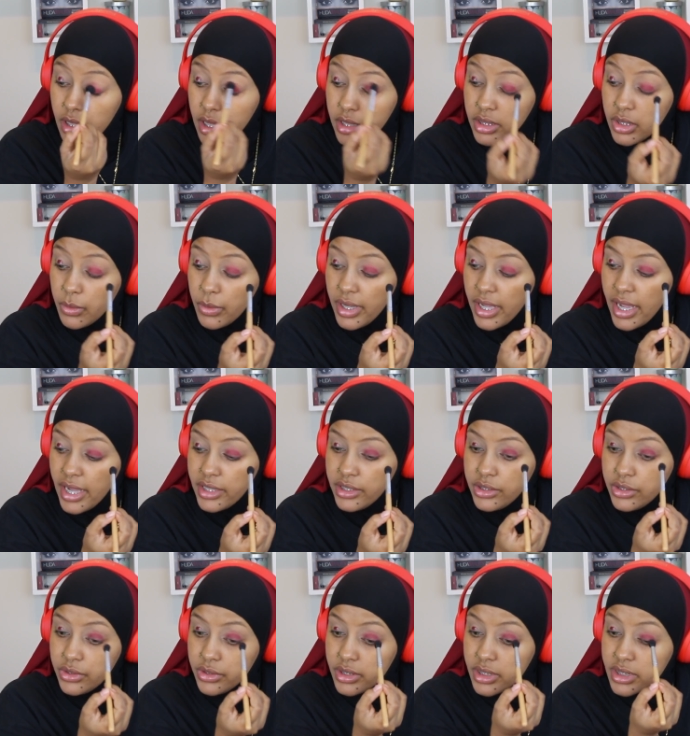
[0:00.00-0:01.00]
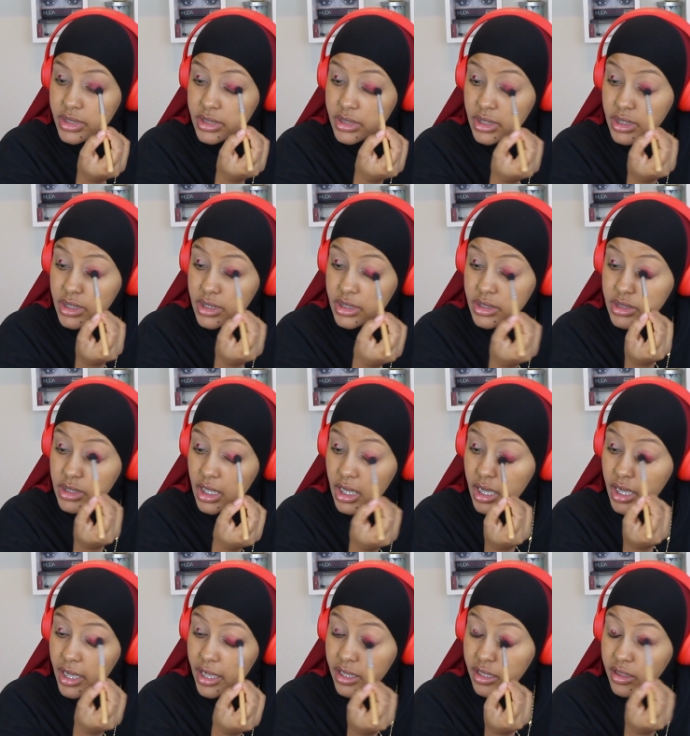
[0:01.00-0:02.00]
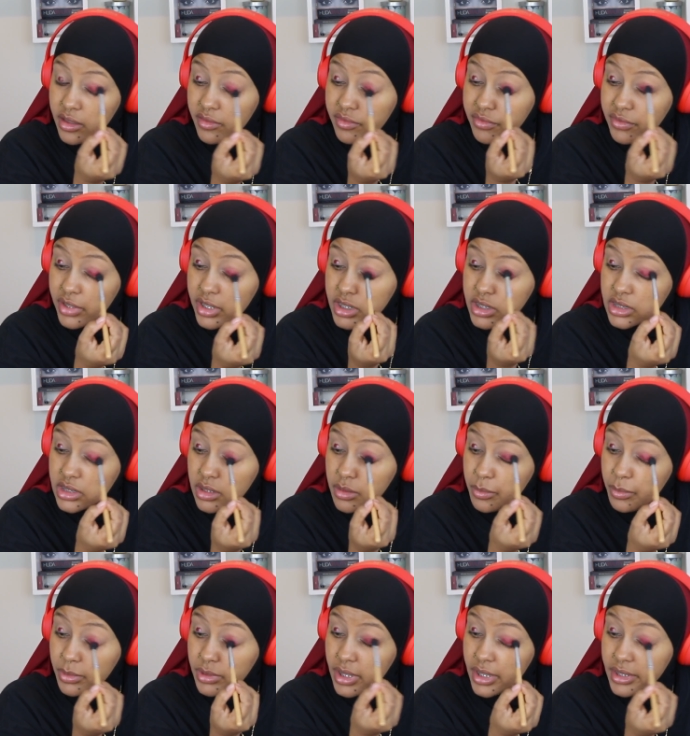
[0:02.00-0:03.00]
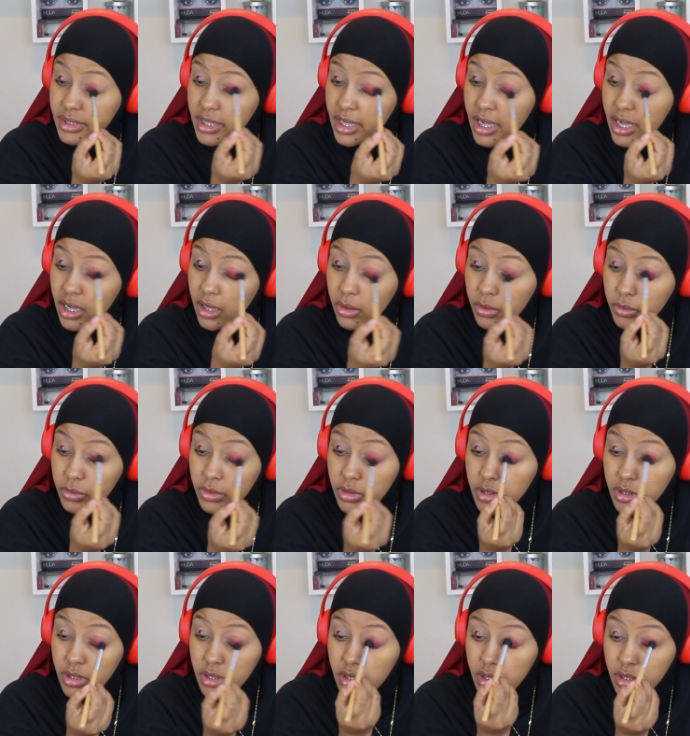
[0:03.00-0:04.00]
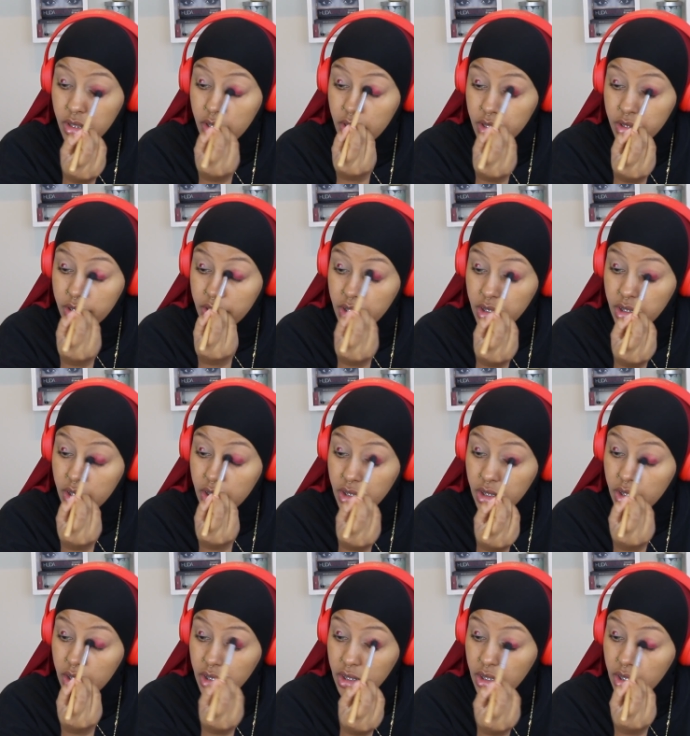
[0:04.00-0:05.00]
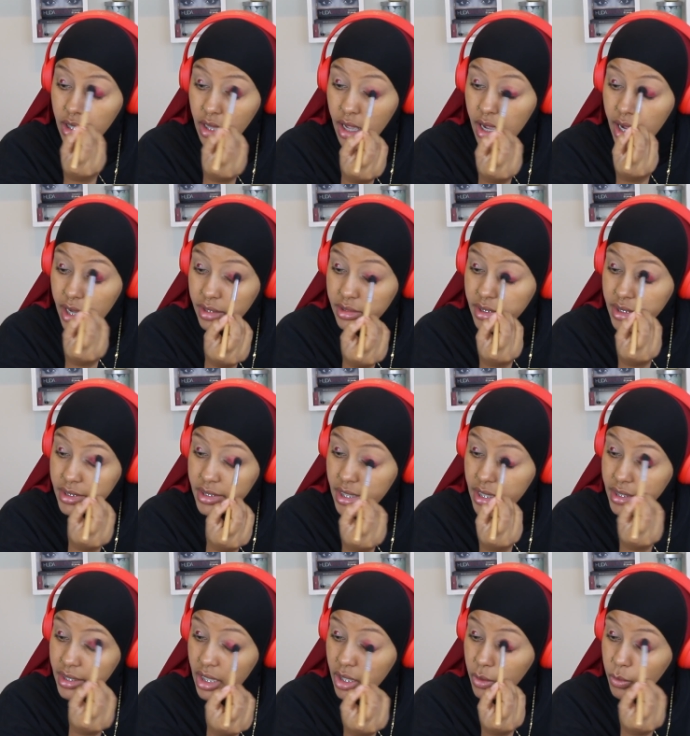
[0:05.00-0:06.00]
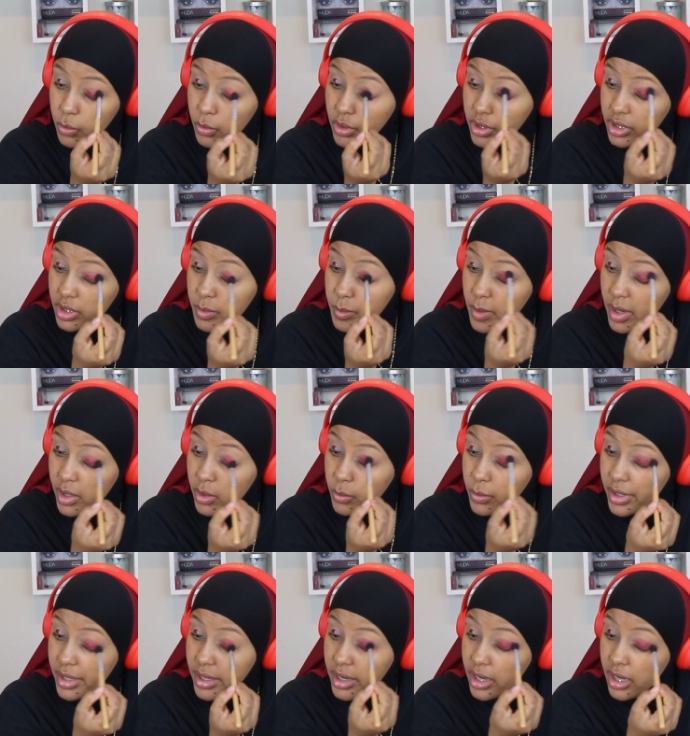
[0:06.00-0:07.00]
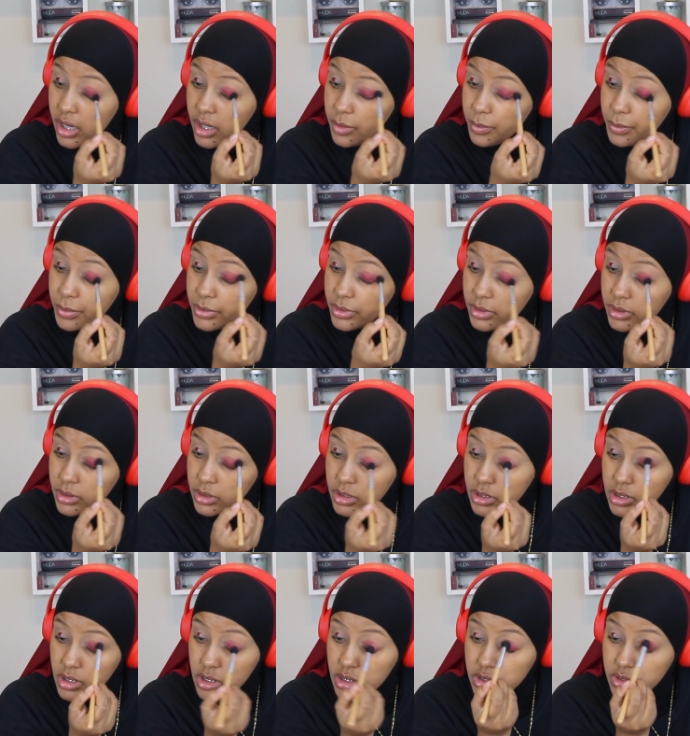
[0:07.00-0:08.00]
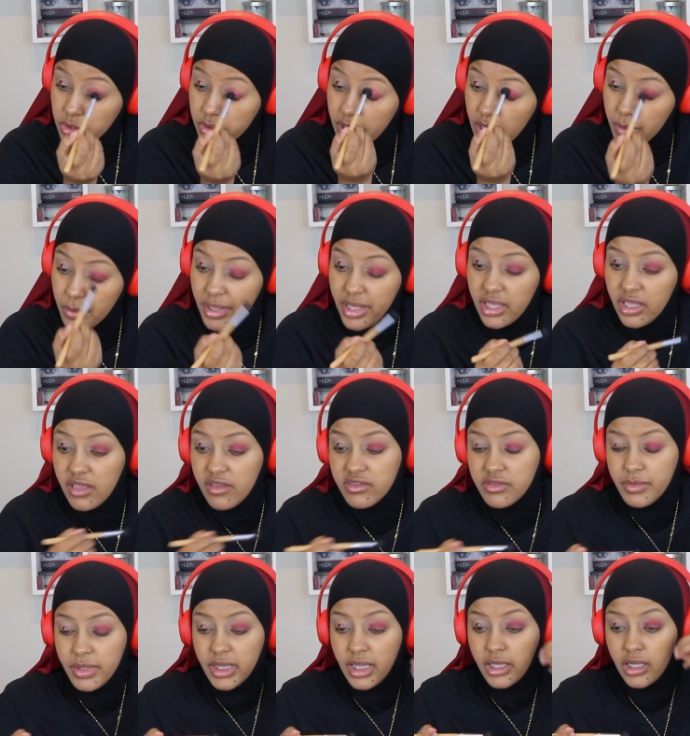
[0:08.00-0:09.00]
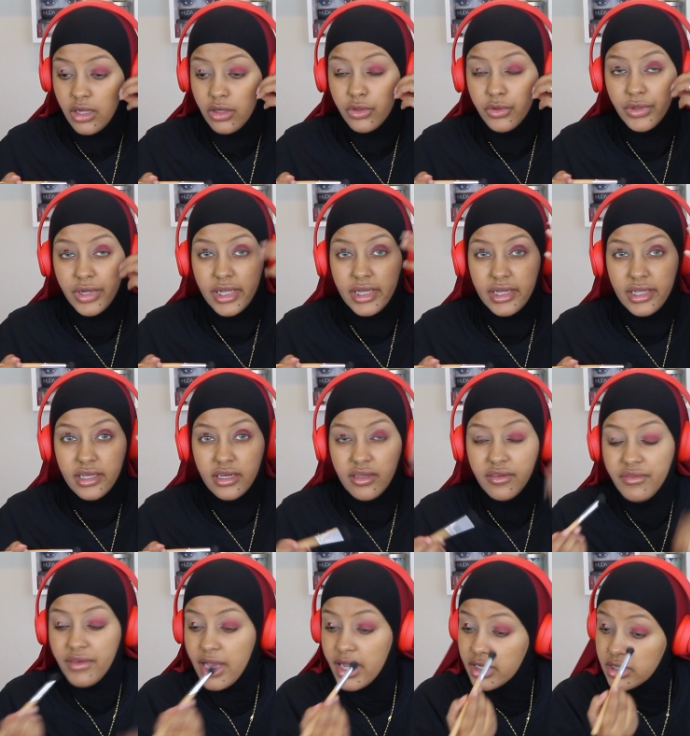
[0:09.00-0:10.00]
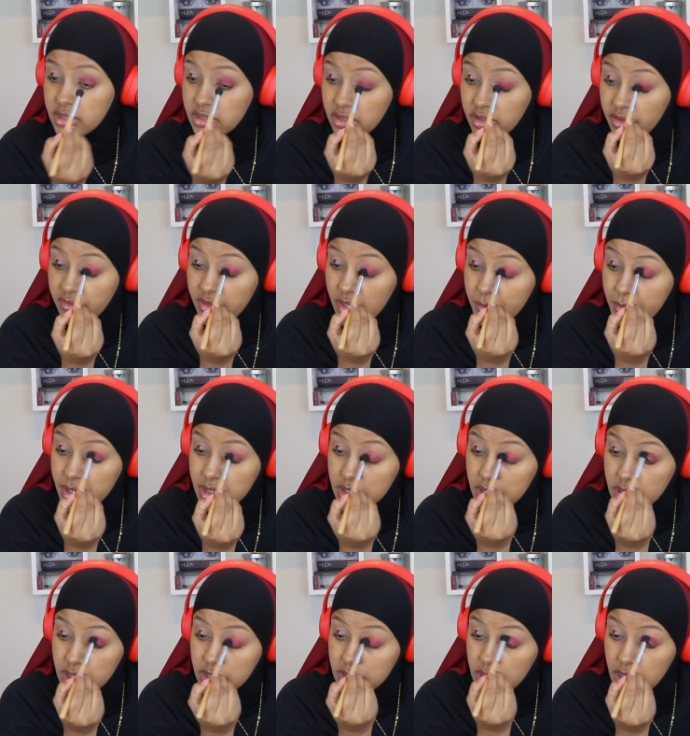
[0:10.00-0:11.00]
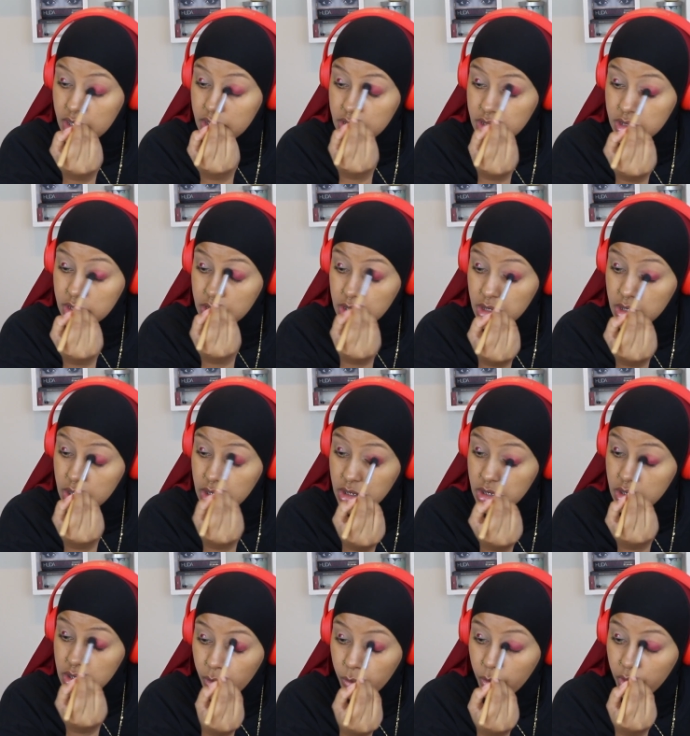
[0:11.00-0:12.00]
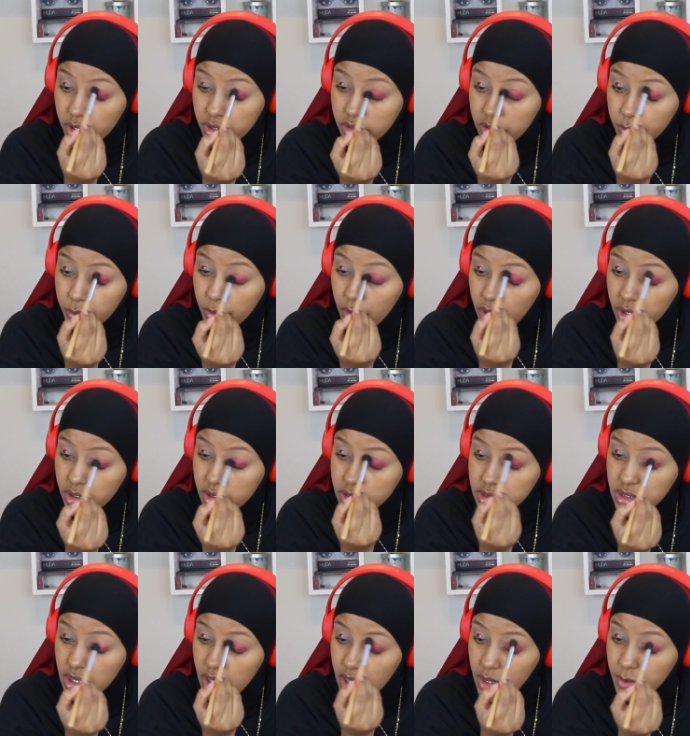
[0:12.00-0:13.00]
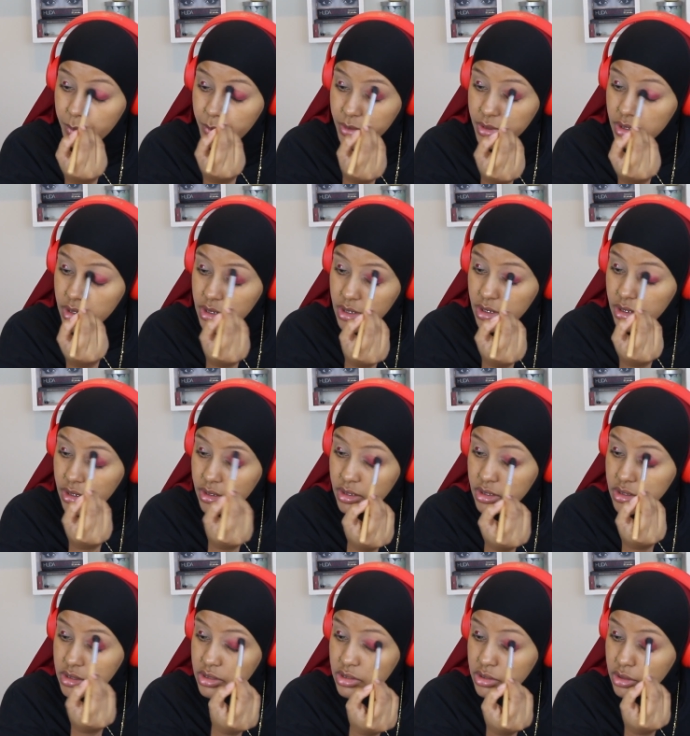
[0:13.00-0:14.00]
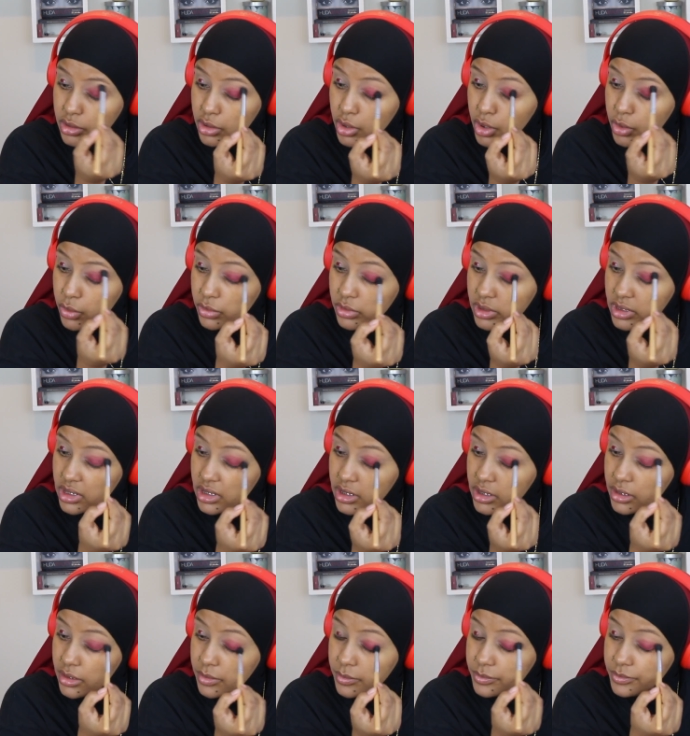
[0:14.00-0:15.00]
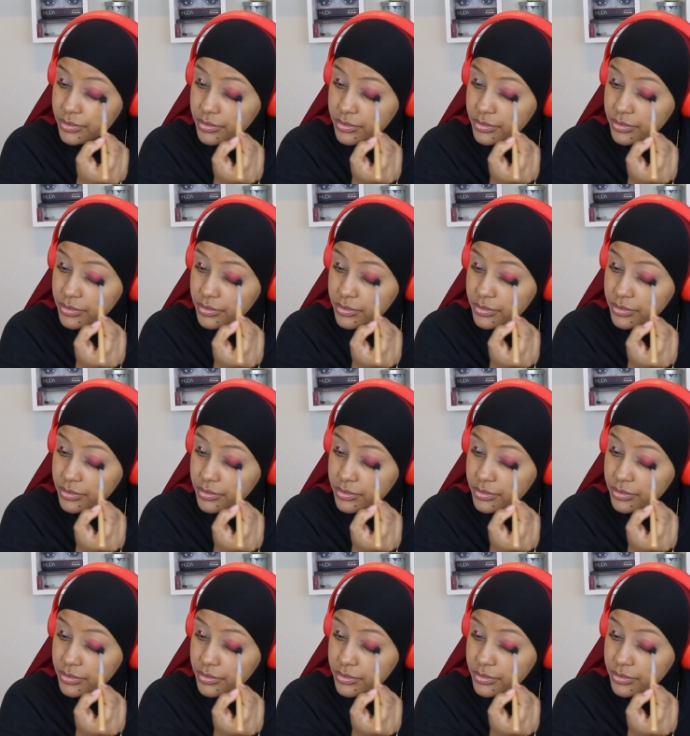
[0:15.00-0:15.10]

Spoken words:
And the way I do this is I first blend out the eyelid and I work my way up, so that way it gives me like a gradient effect, if that makes any sense. I work the product up slowly.